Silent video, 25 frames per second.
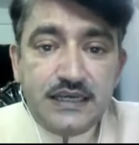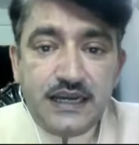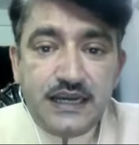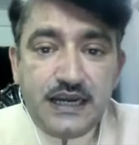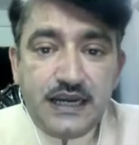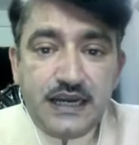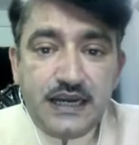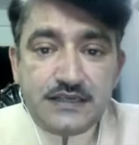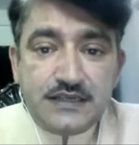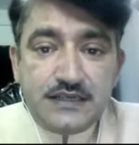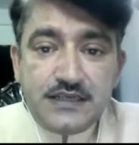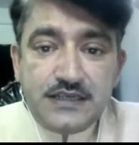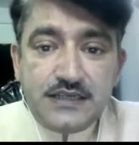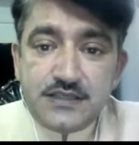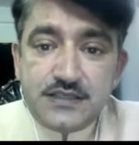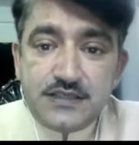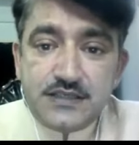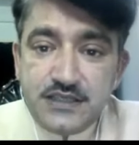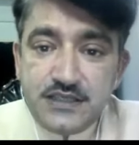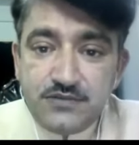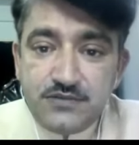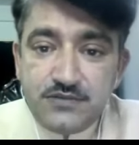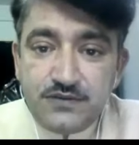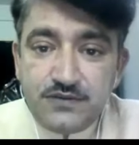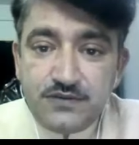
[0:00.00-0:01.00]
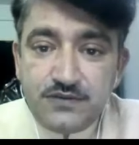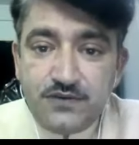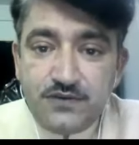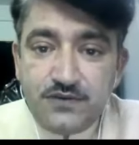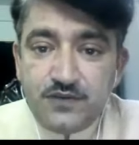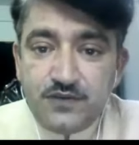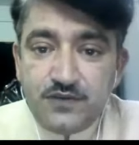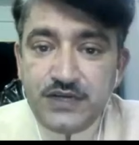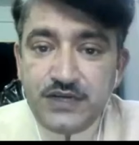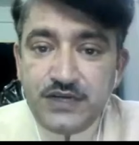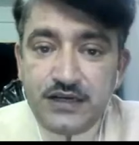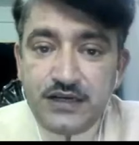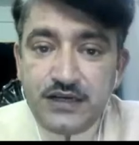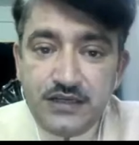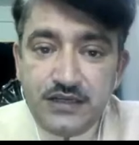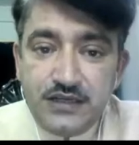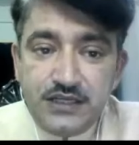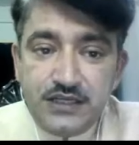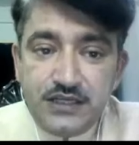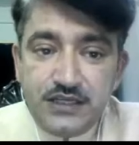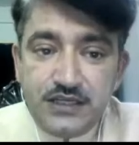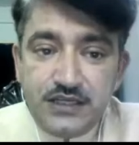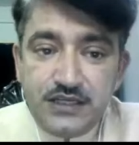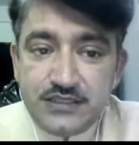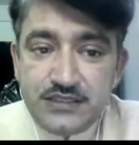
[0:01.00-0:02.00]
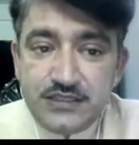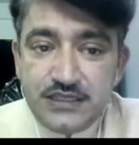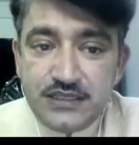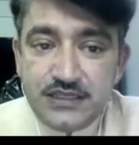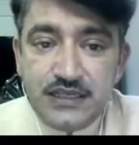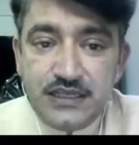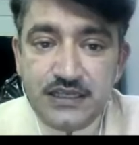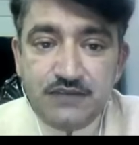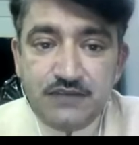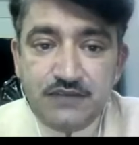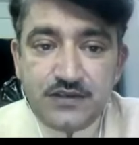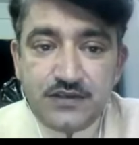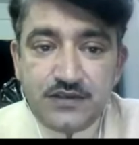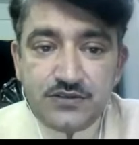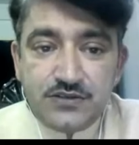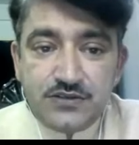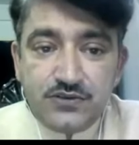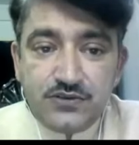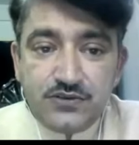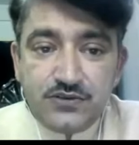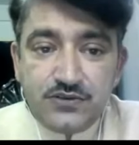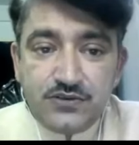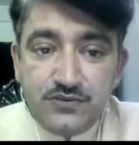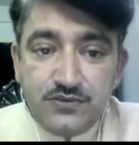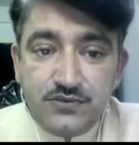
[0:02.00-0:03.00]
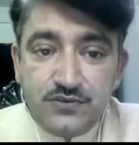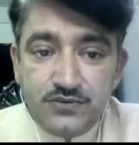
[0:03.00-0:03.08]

and since they were formed near the sea level, so